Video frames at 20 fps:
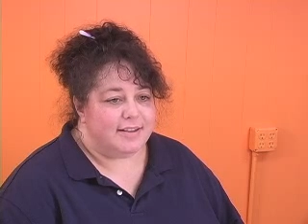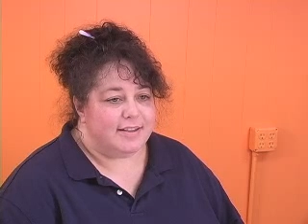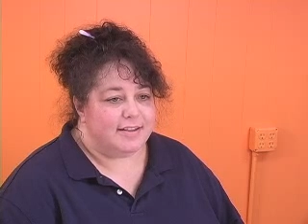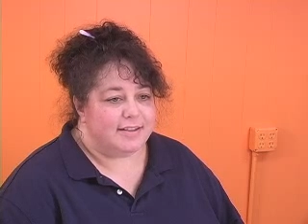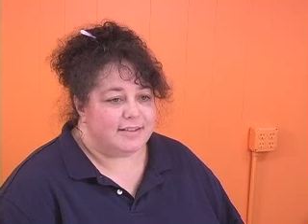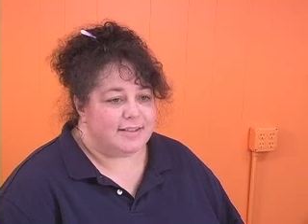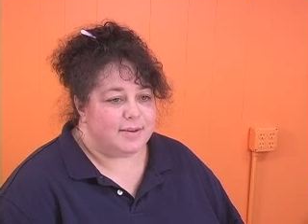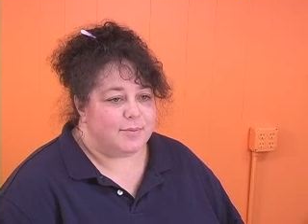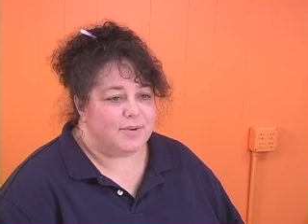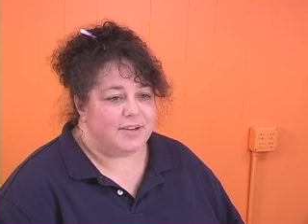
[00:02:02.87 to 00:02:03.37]
to get
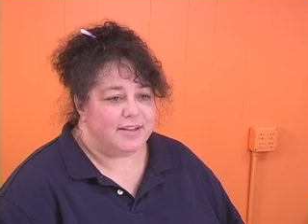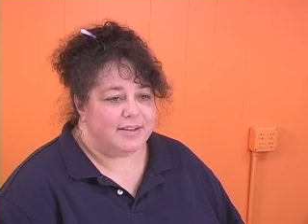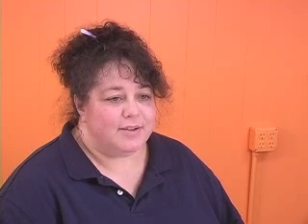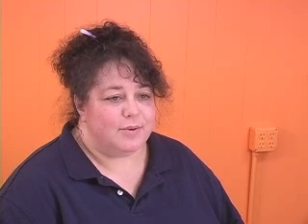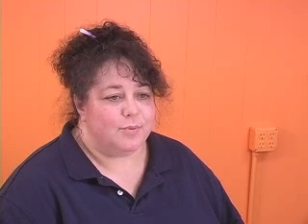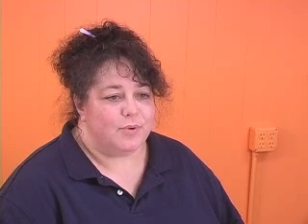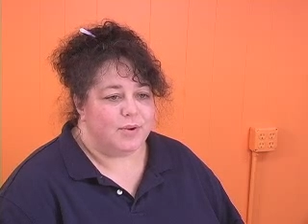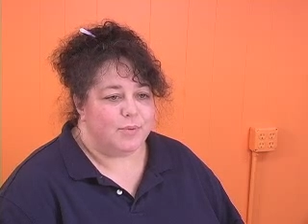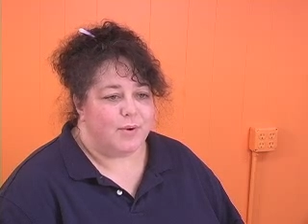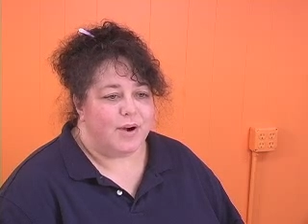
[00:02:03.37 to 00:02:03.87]
someone in to
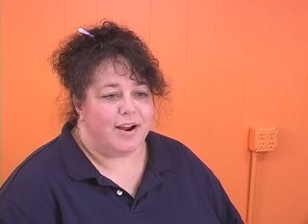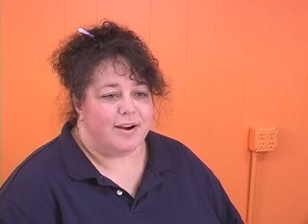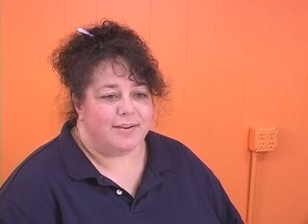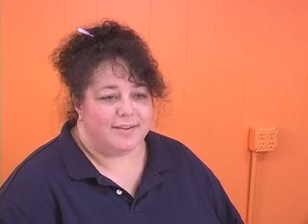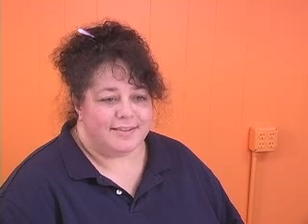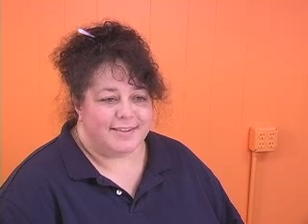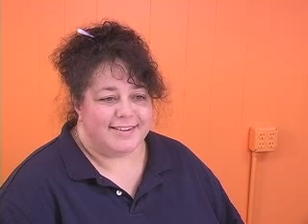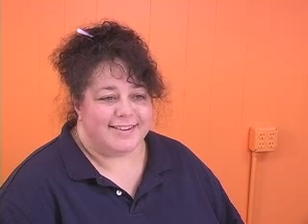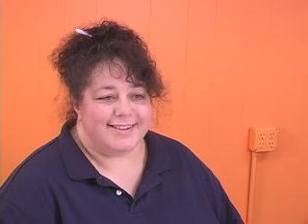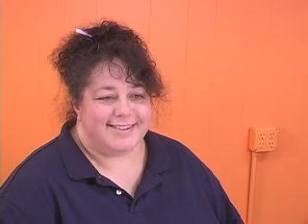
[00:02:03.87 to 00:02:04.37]
rewire
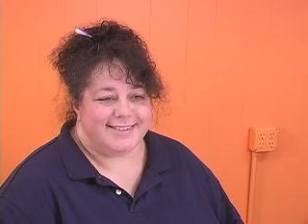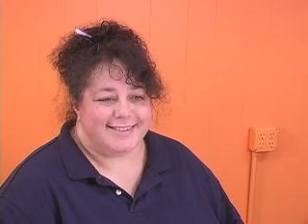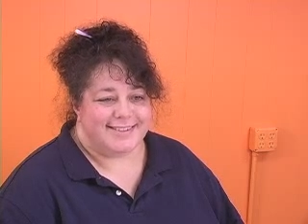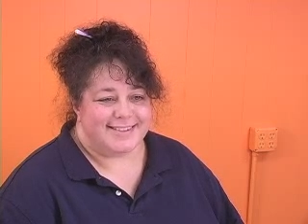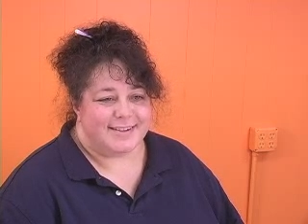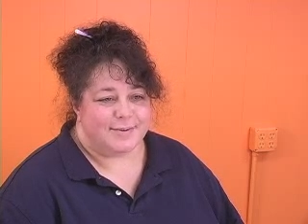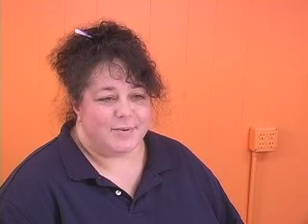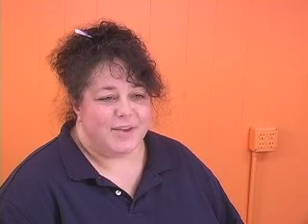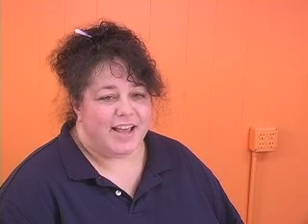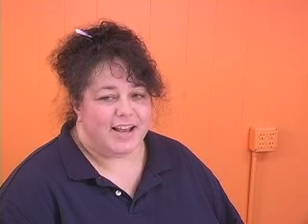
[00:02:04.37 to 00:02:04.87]
things,
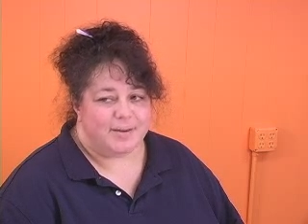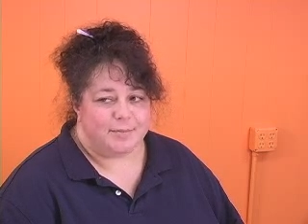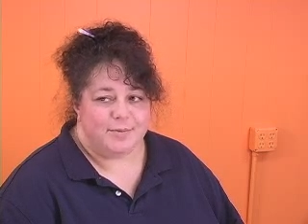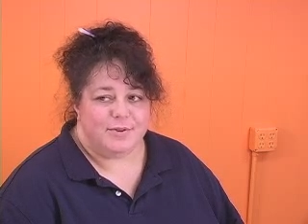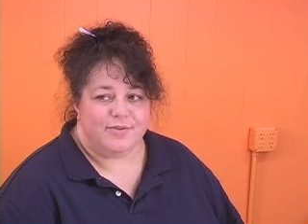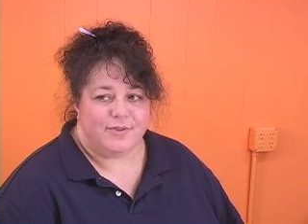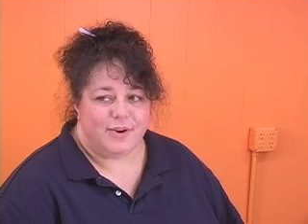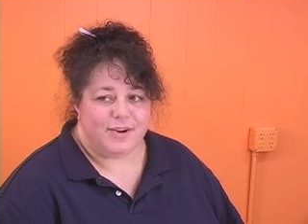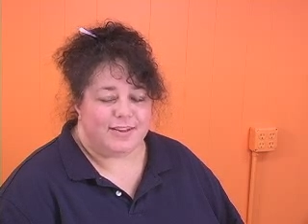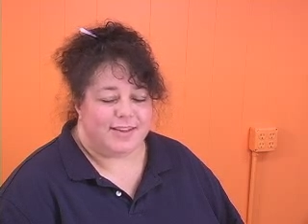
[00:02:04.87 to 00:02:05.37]
and we had to
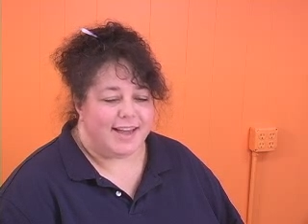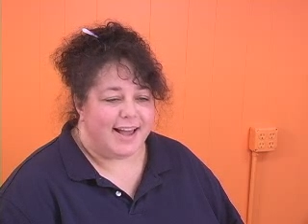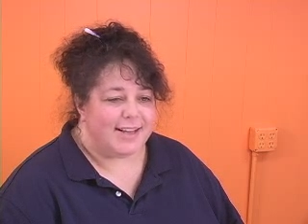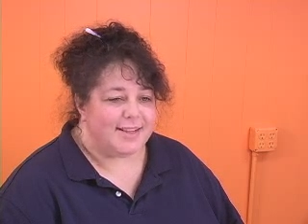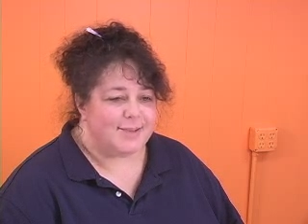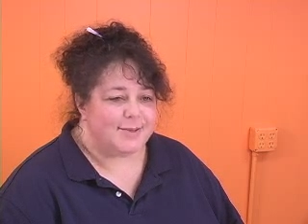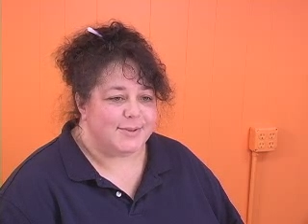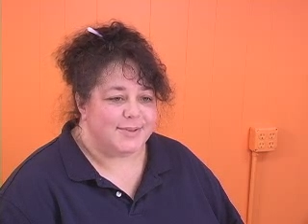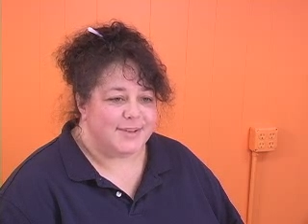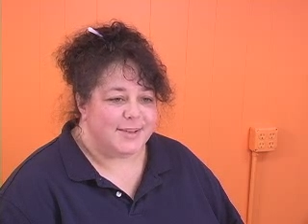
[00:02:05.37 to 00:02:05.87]
move our class
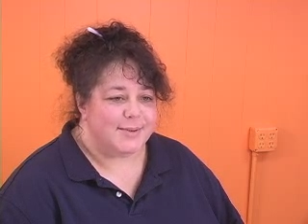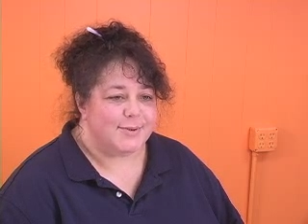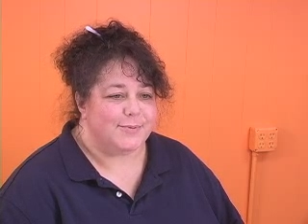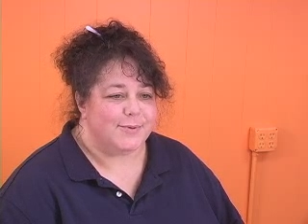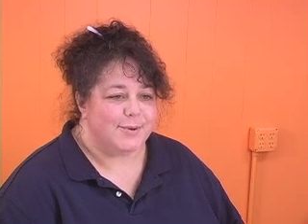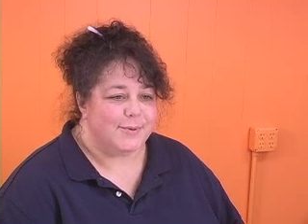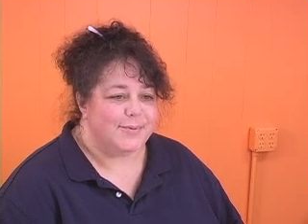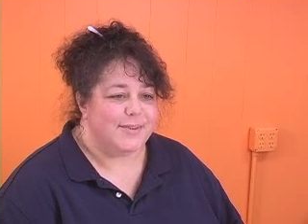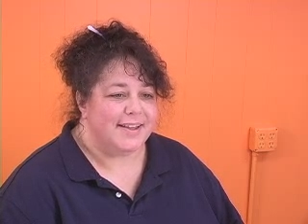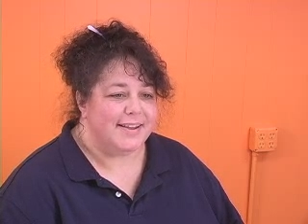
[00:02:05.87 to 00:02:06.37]
to another
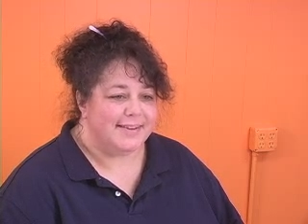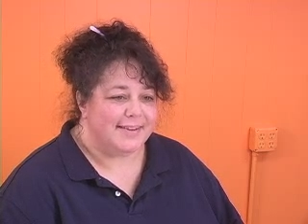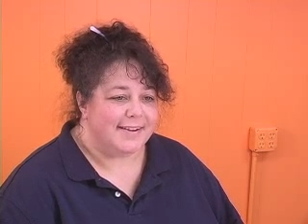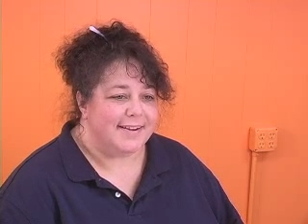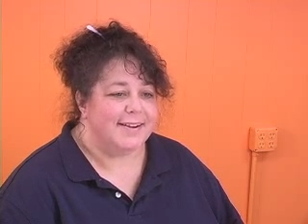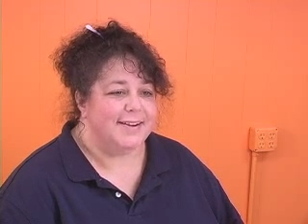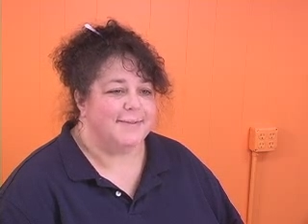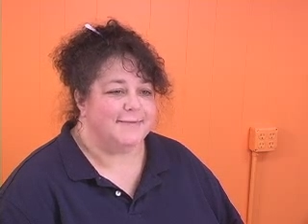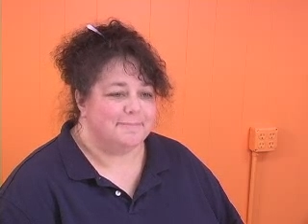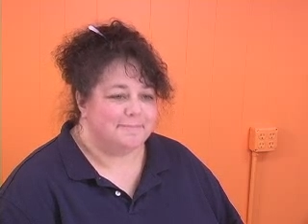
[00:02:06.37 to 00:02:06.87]
room that
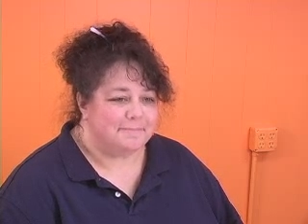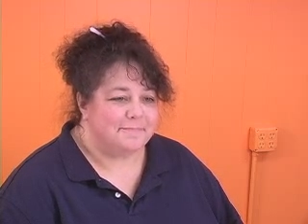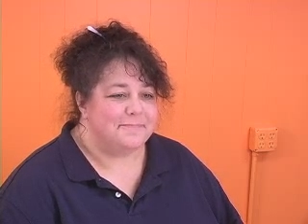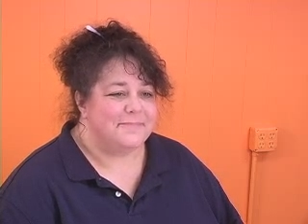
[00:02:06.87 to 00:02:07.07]
night.